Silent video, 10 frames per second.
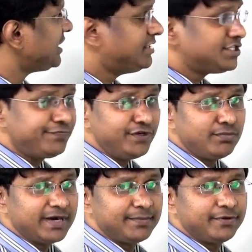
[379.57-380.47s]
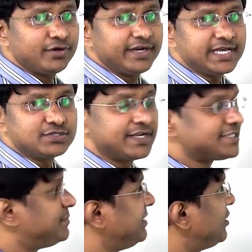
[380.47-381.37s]
This phenobarbital and as well
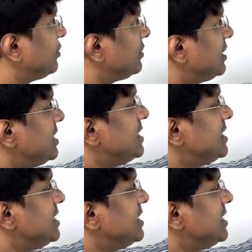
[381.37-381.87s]
as primidone,